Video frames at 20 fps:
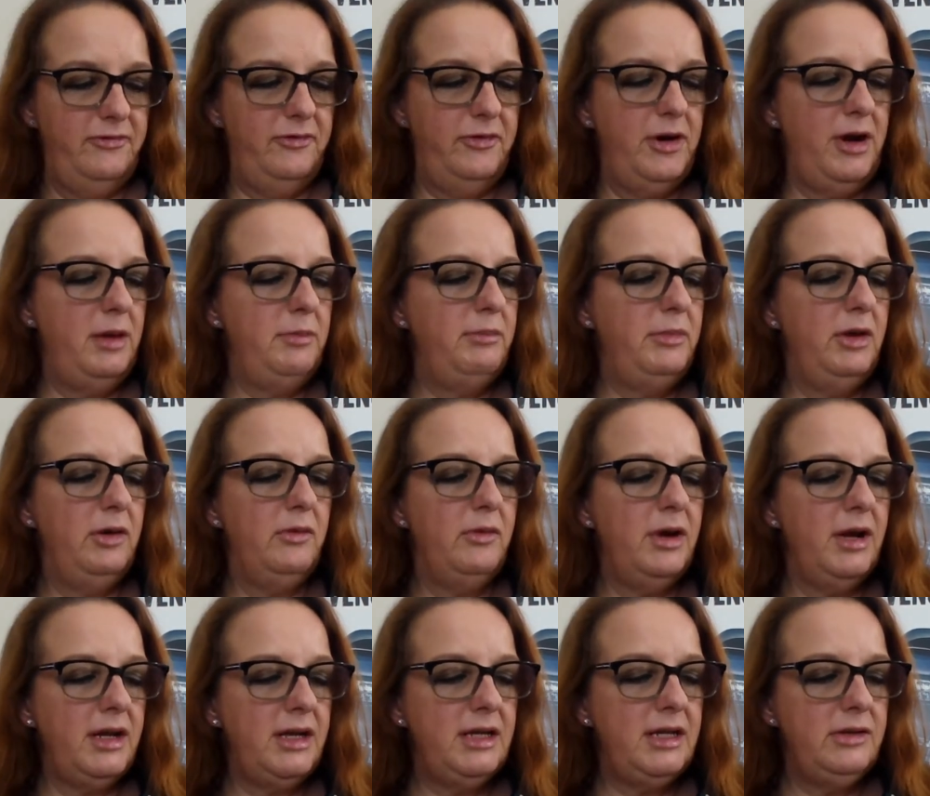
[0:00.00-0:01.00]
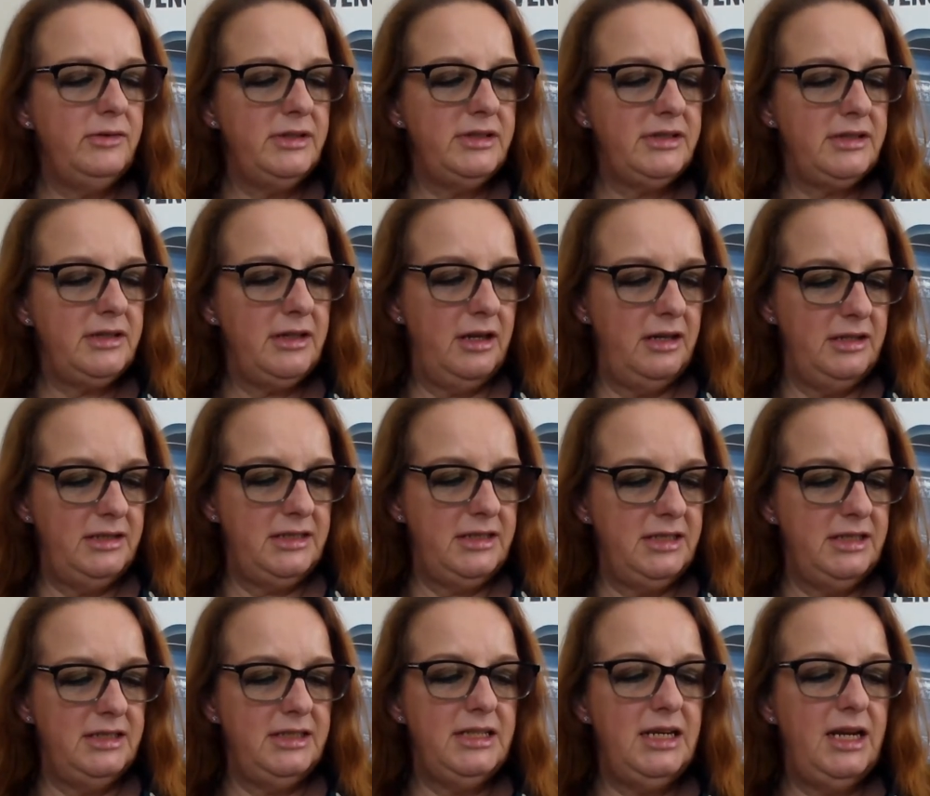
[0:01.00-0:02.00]
From Milwaukee,
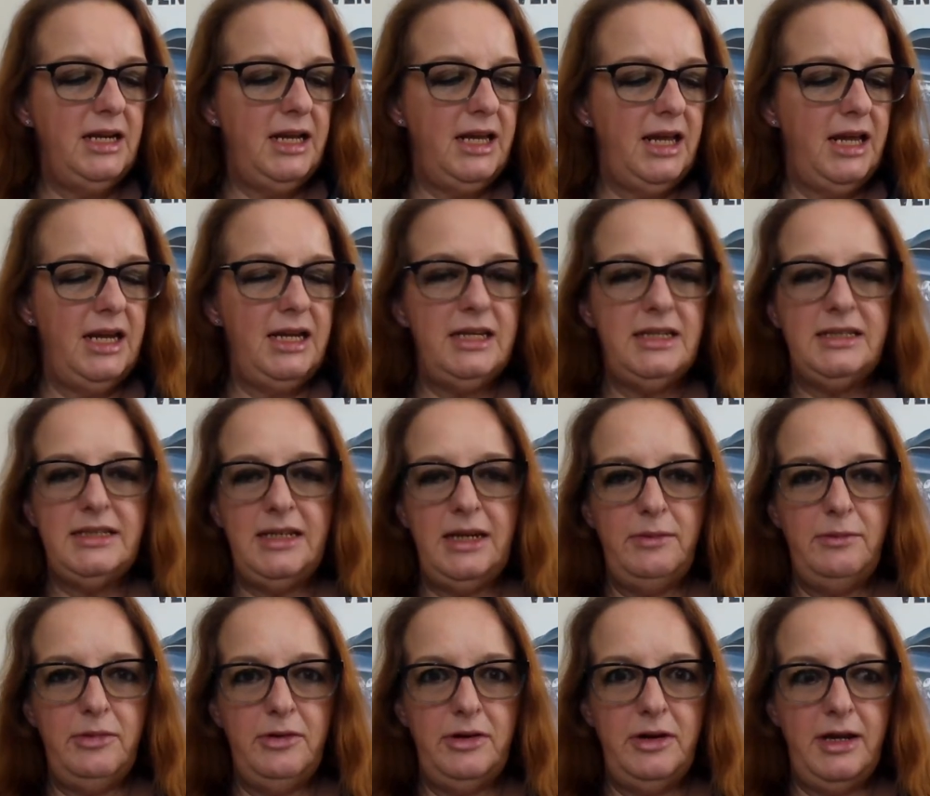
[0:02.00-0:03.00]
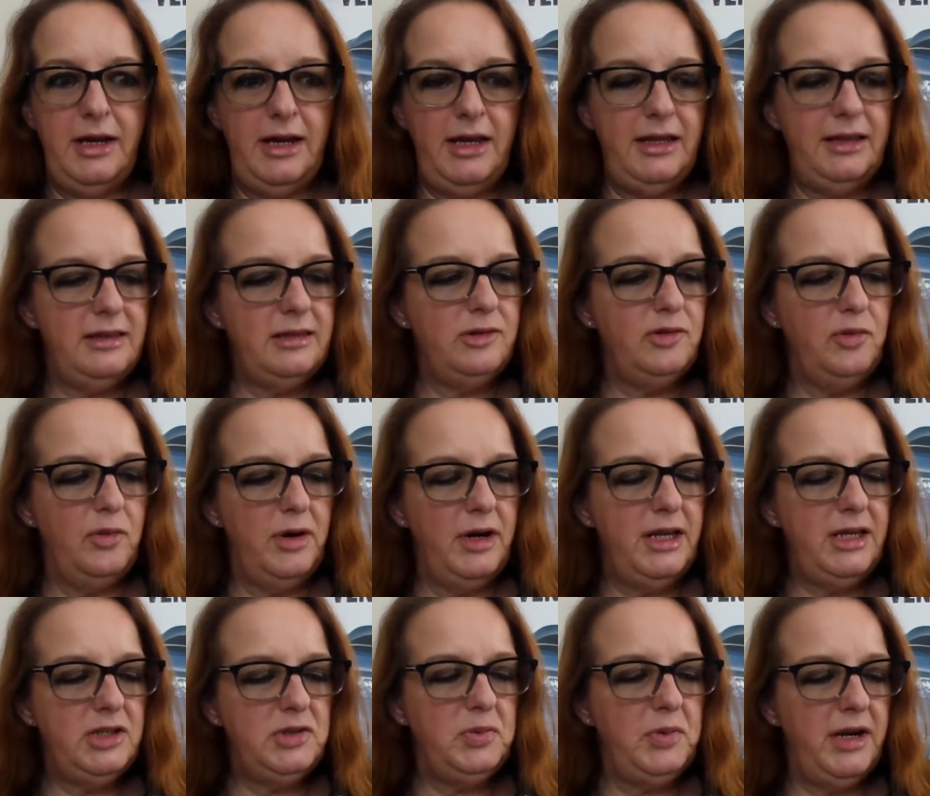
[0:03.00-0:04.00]
Wisconsin, today, December 9th,
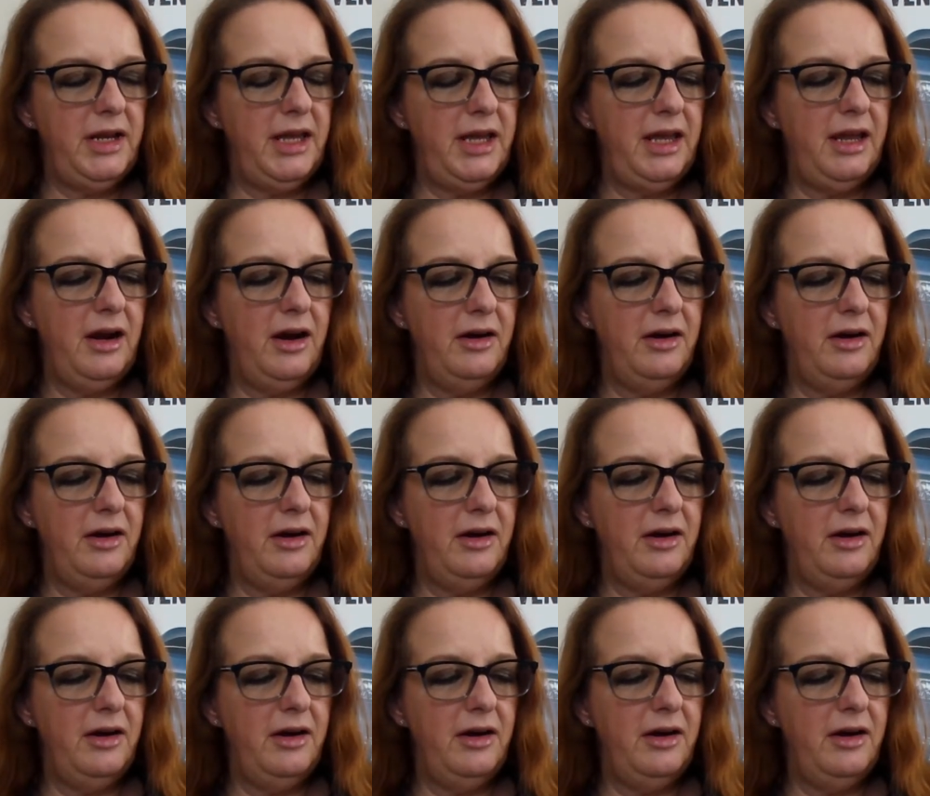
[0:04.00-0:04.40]
2020,